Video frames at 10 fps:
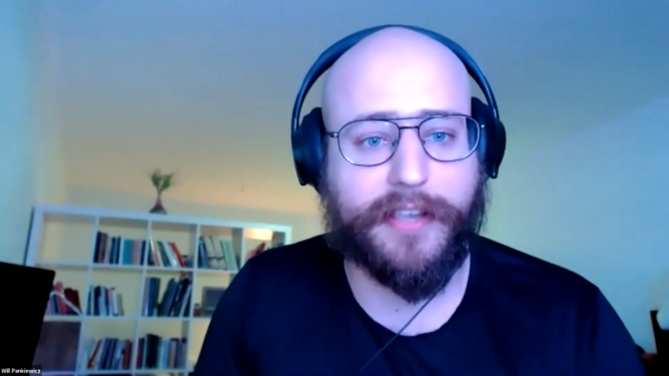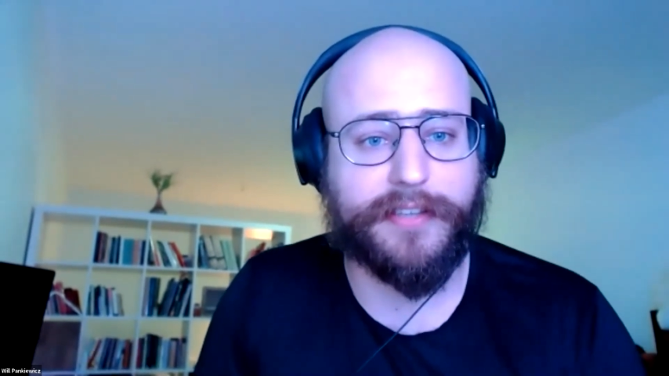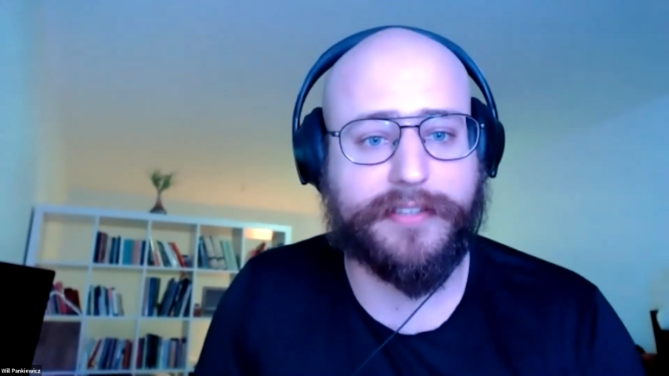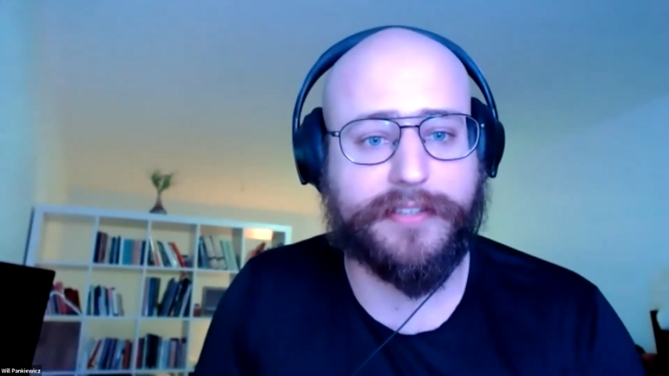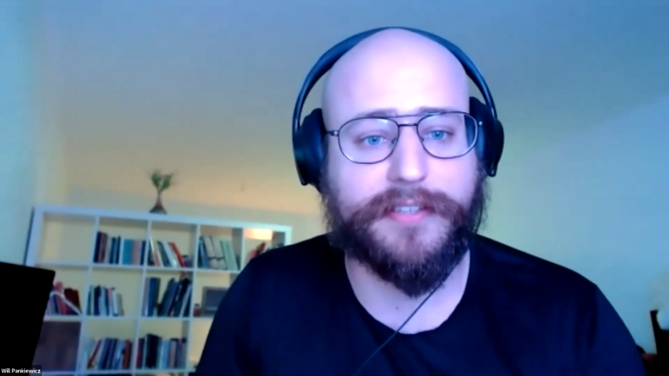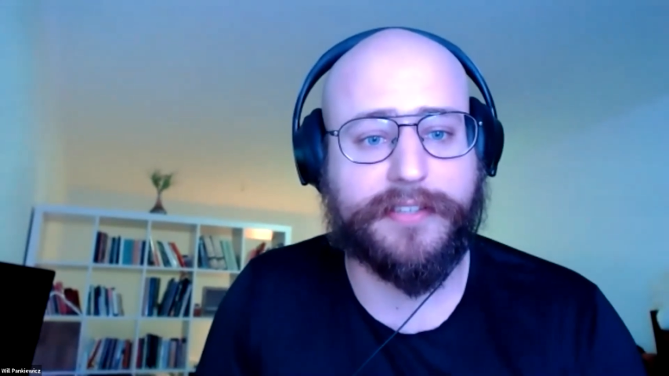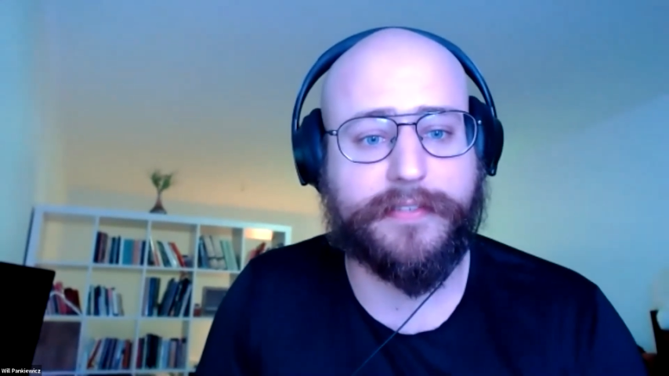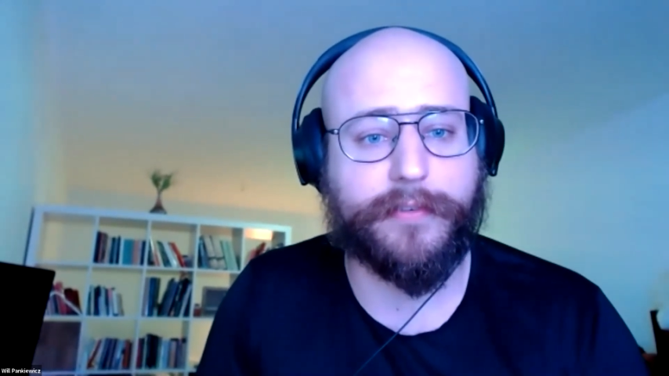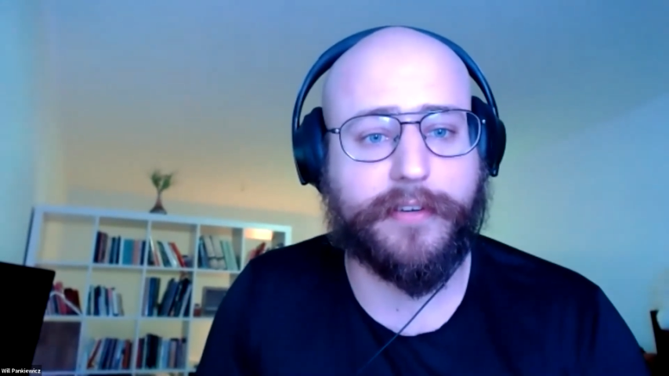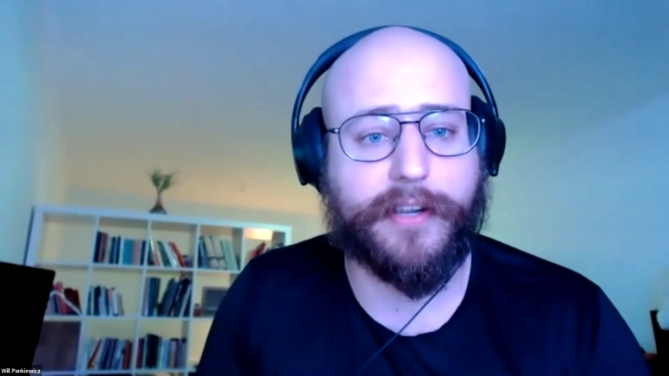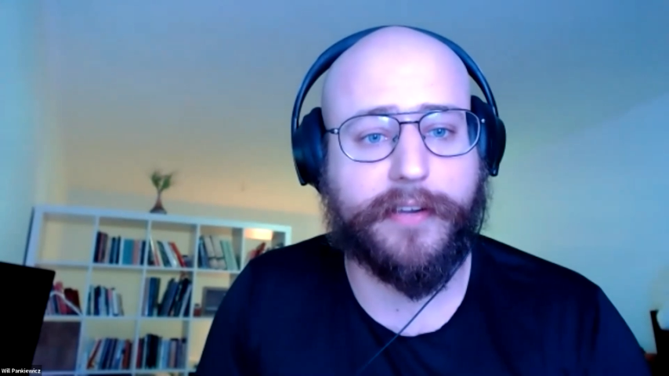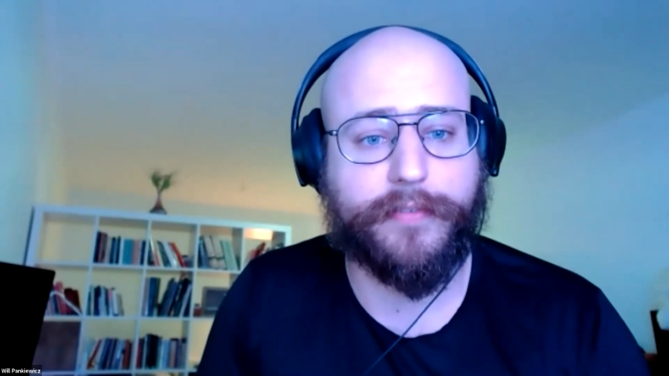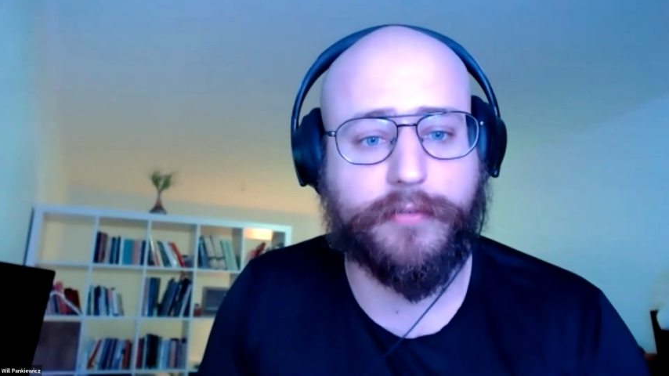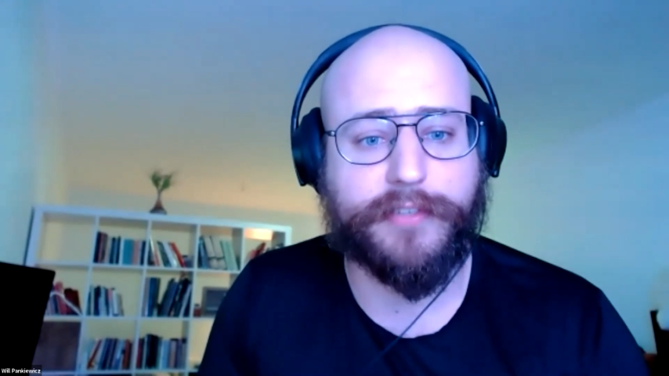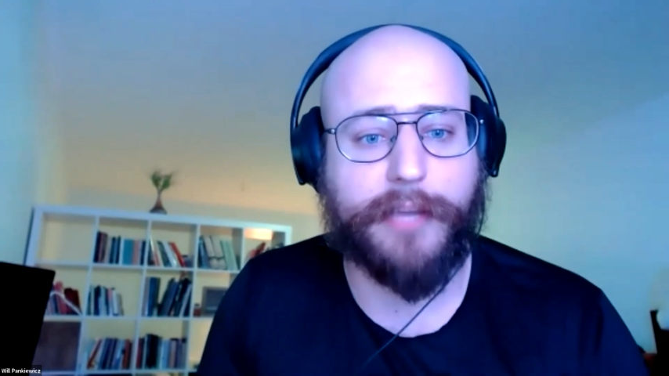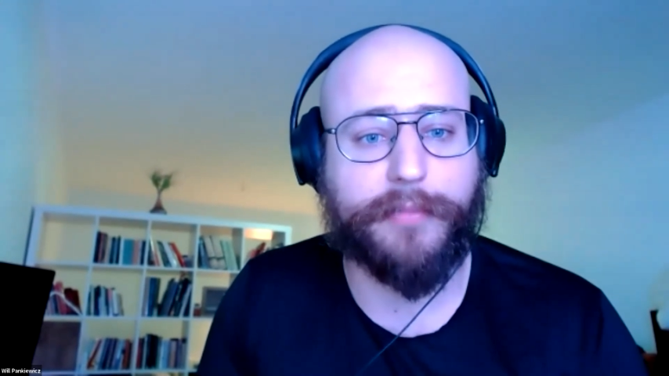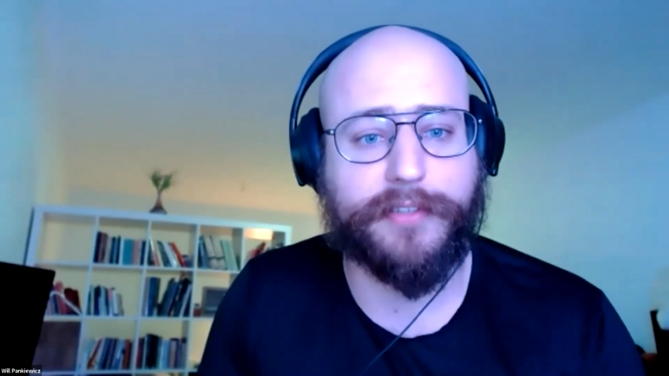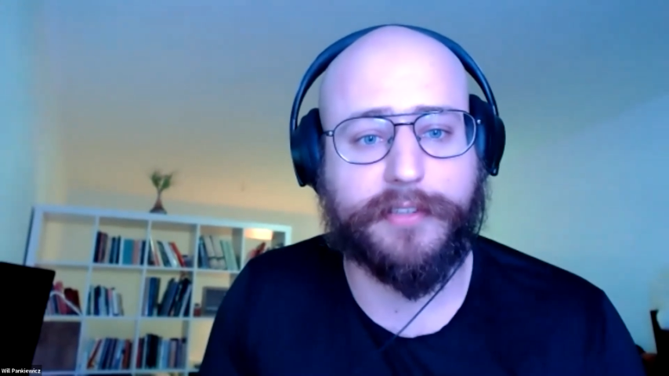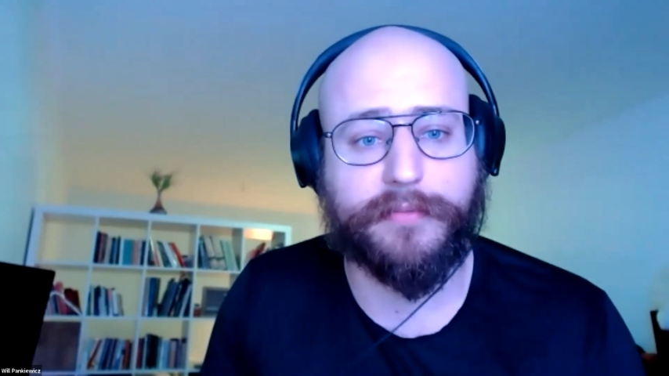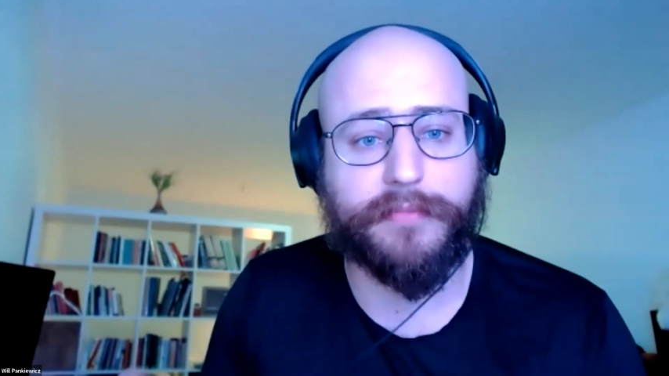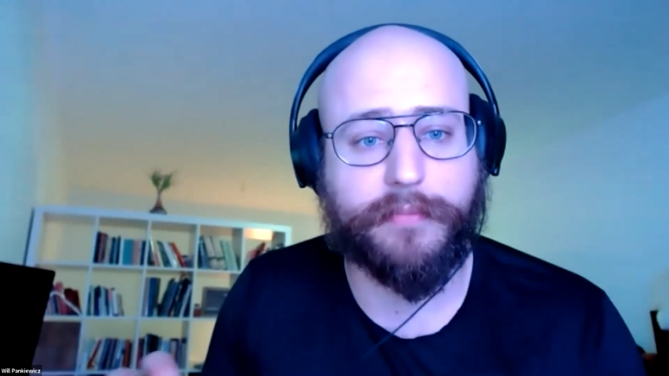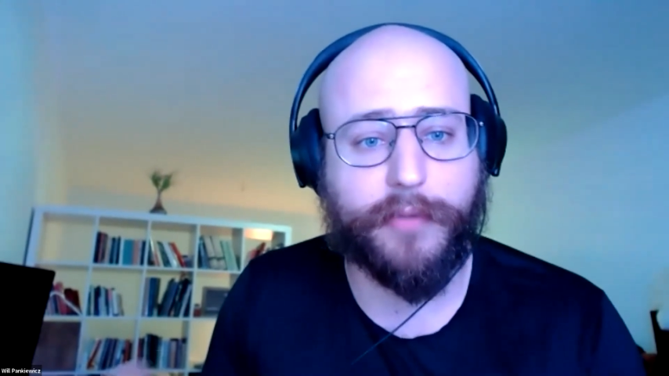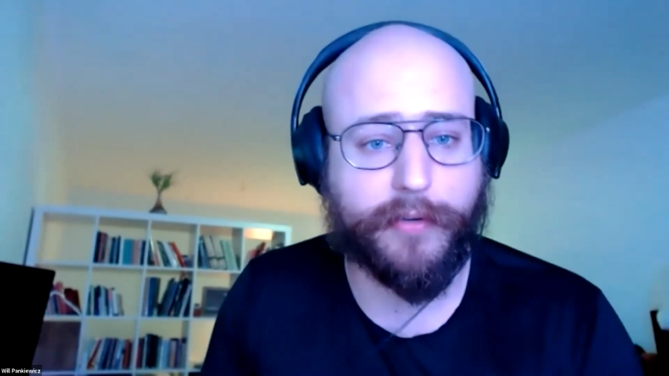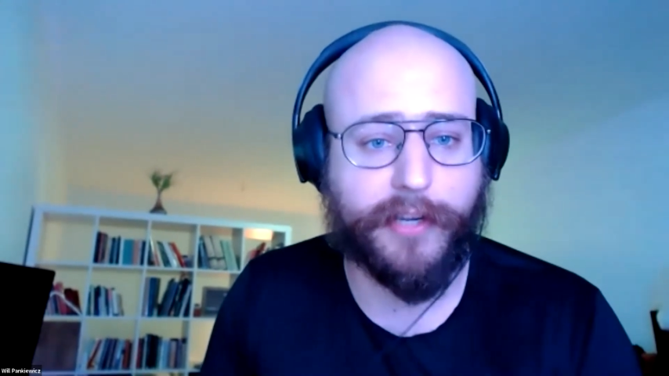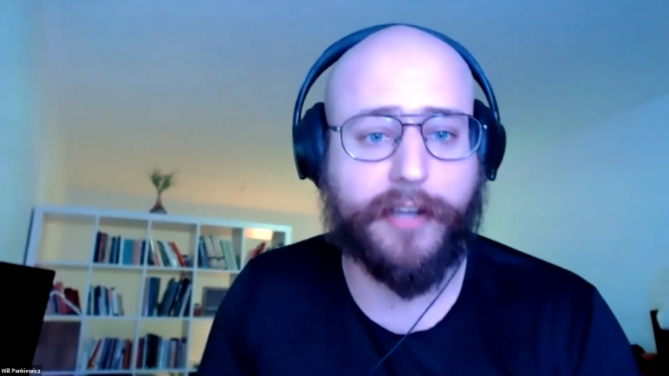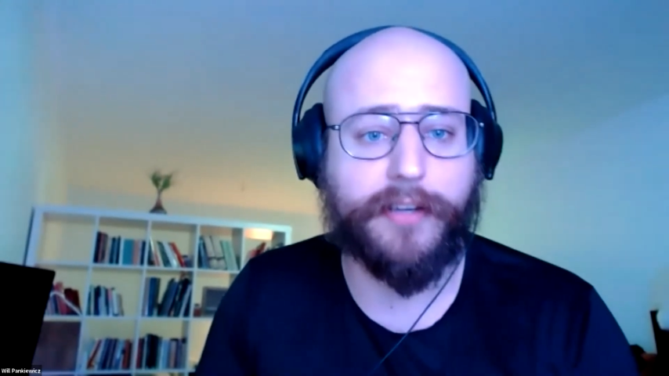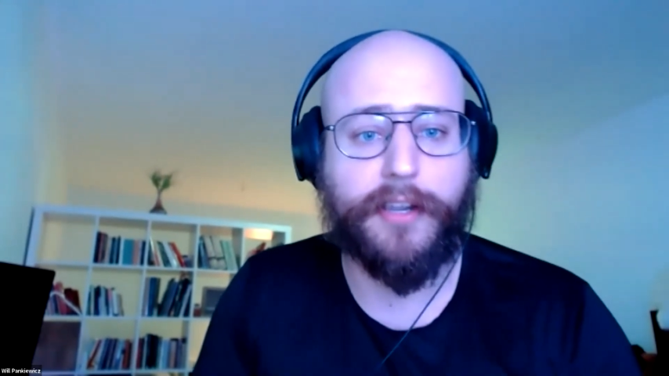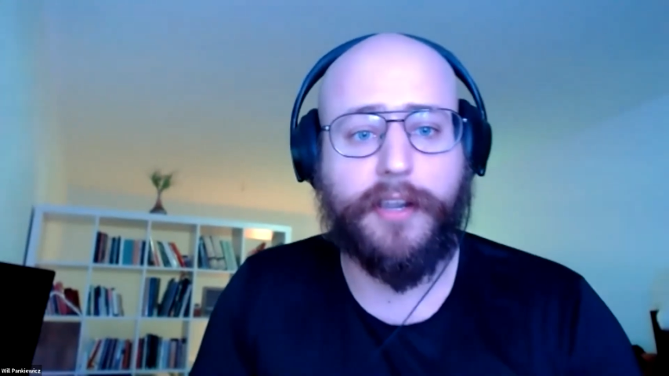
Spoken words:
as it is for kind of Kusama in Polkadot,